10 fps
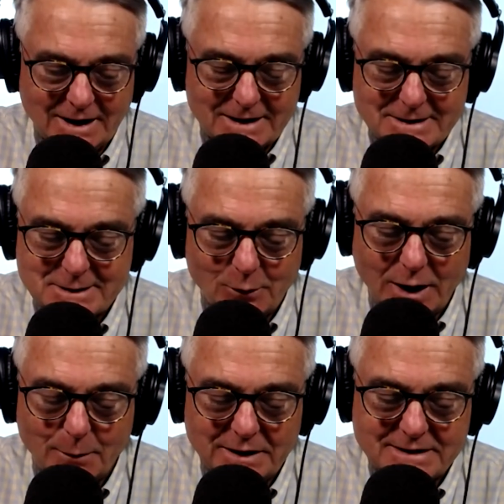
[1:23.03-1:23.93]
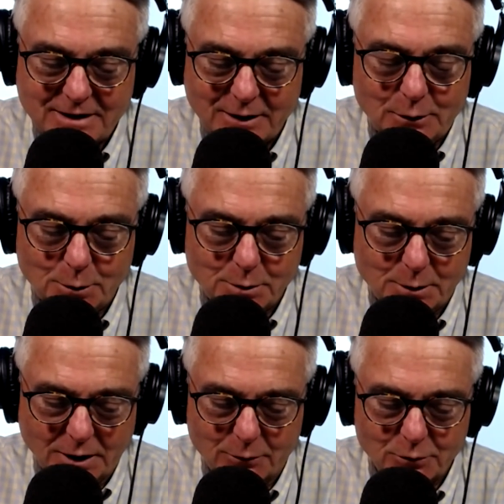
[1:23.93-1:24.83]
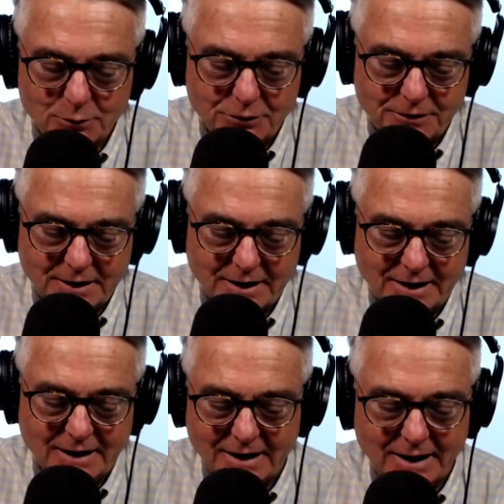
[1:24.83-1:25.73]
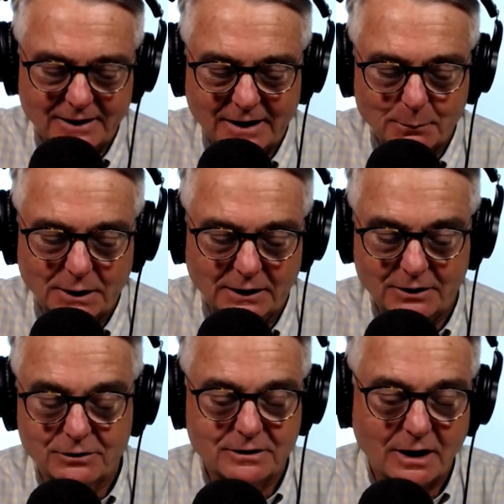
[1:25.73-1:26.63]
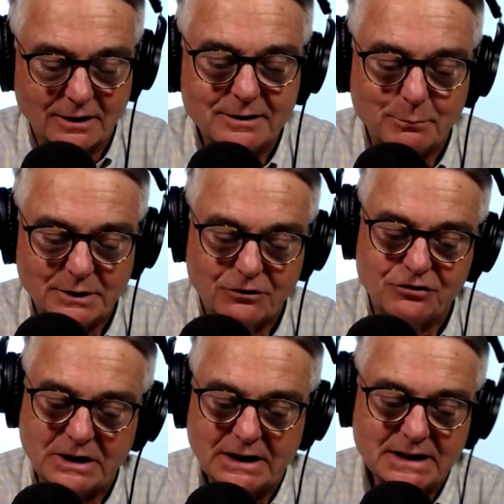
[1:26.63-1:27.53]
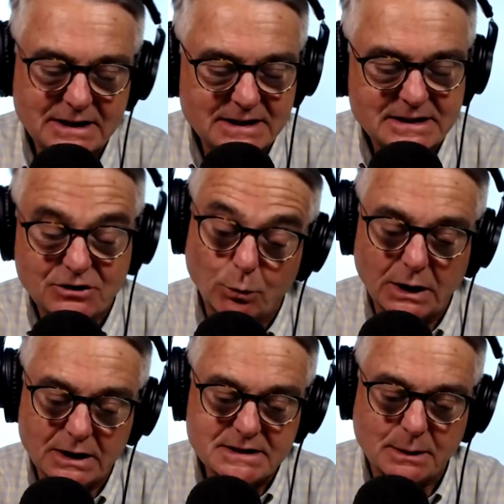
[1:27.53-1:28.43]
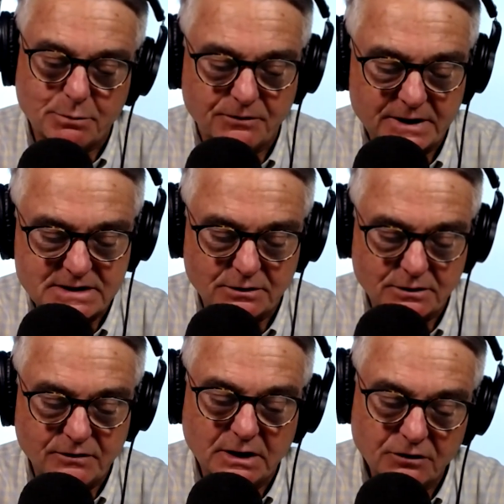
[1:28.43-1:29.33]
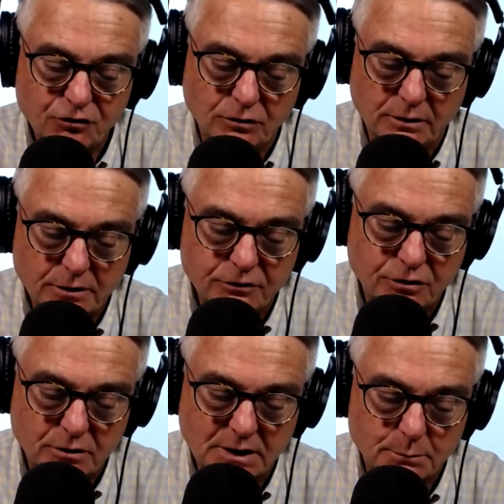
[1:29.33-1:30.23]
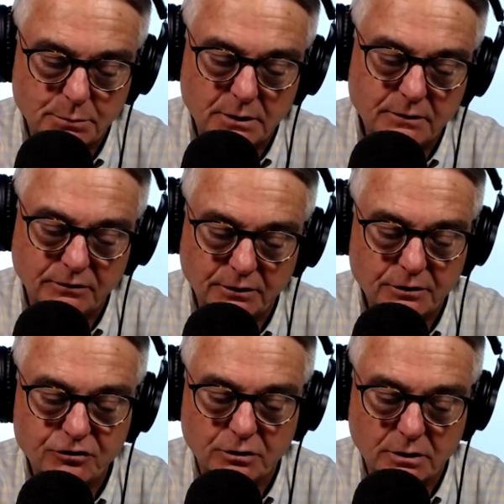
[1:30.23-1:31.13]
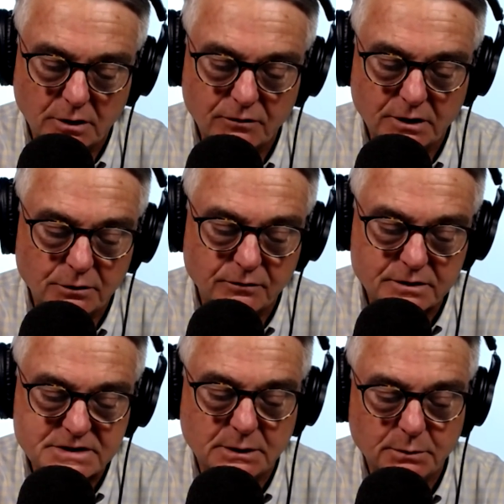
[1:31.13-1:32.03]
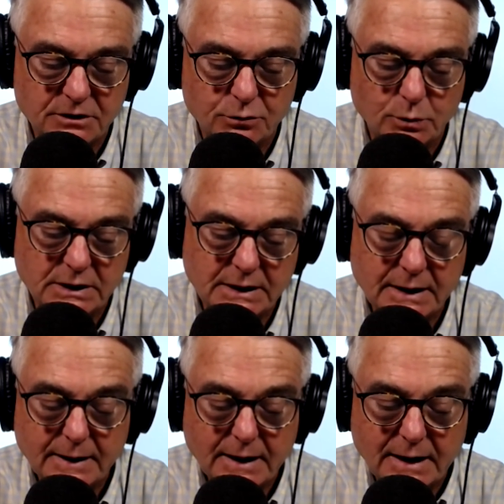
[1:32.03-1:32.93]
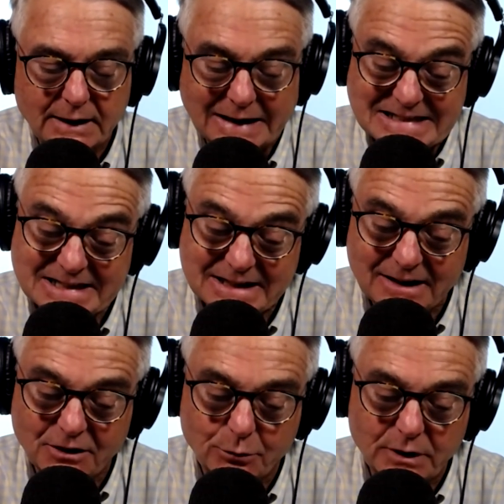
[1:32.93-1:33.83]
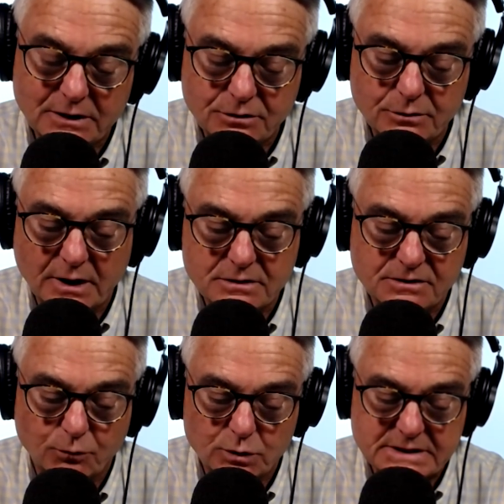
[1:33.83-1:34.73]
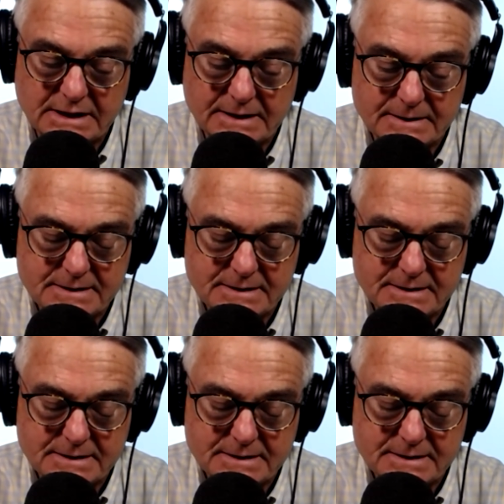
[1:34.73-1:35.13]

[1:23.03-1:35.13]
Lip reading: So I'm going to tell you a little bit about Ruth, and then I'm going to let her talk. But she was a professor of Yiddish literature and comparative literature at Harvard University between 1993 and 2014.